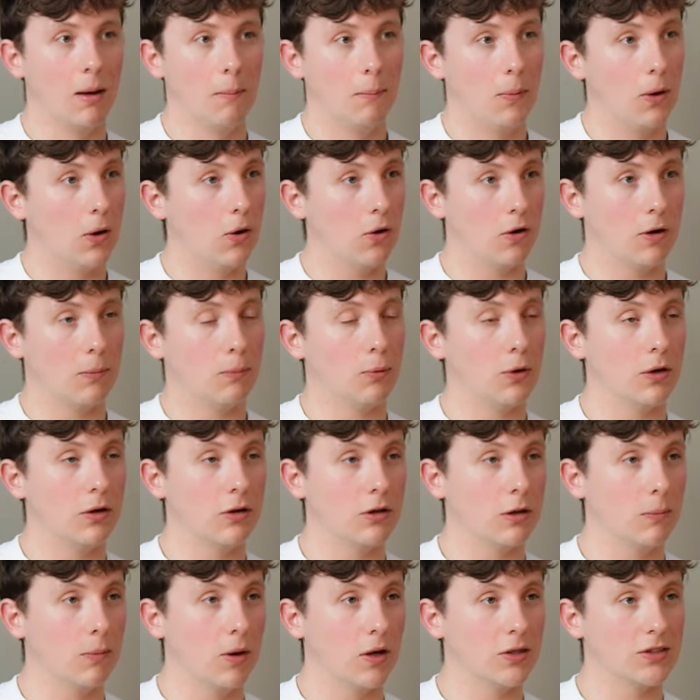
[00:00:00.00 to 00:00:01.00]
put it on a
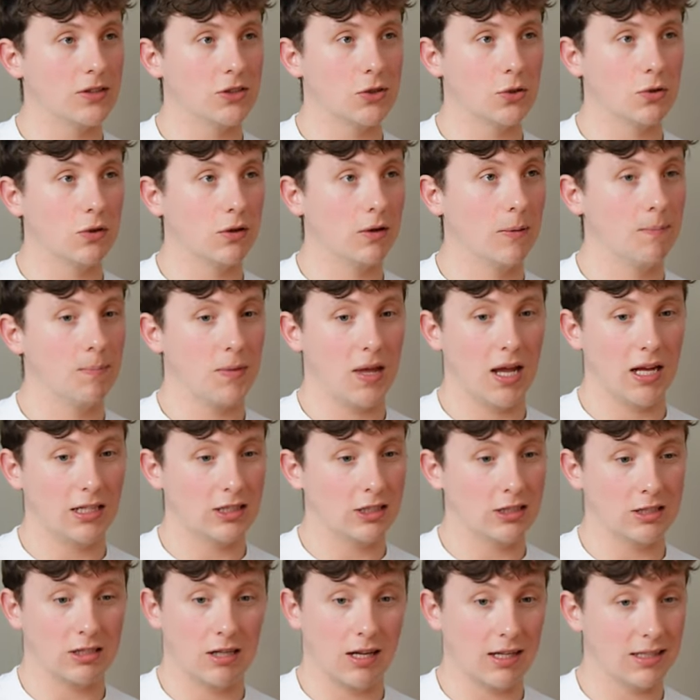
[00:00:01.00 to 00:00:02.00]
print-on-demand store, and
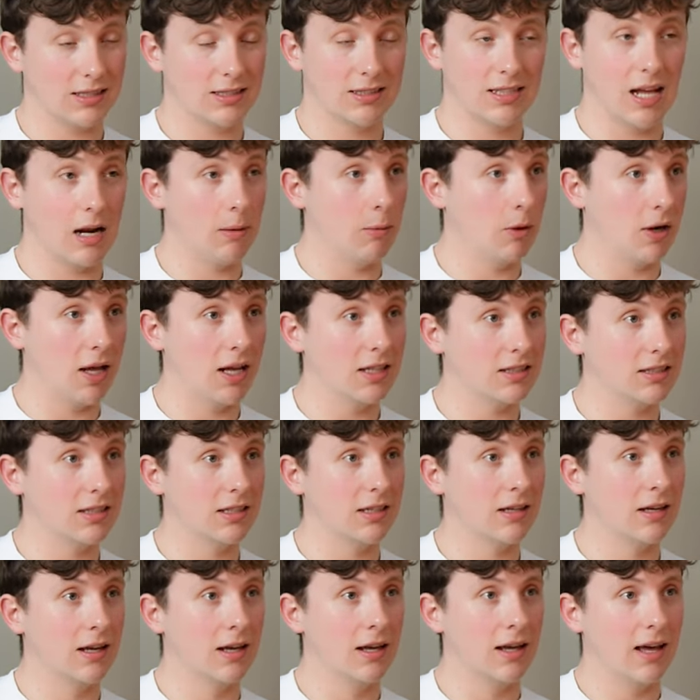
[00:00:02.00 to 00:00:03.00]
just like sell them on
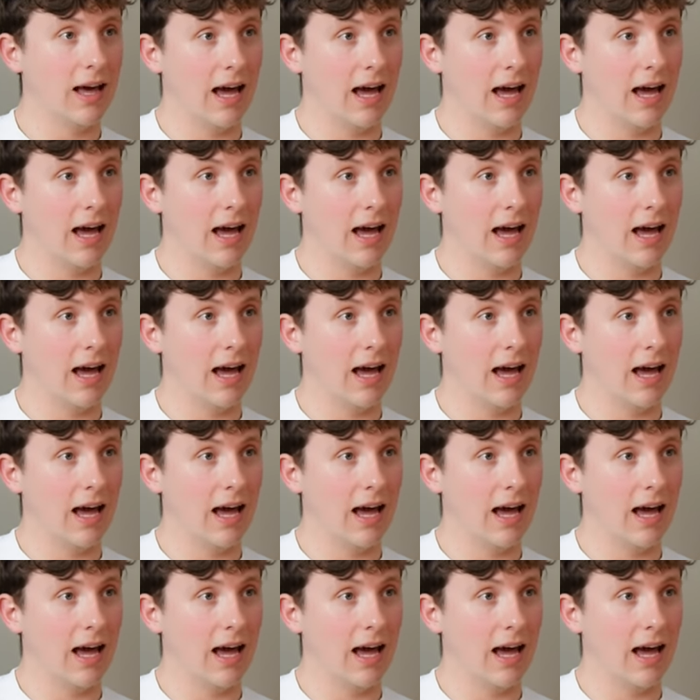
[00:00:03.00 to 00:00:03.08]
Etsy.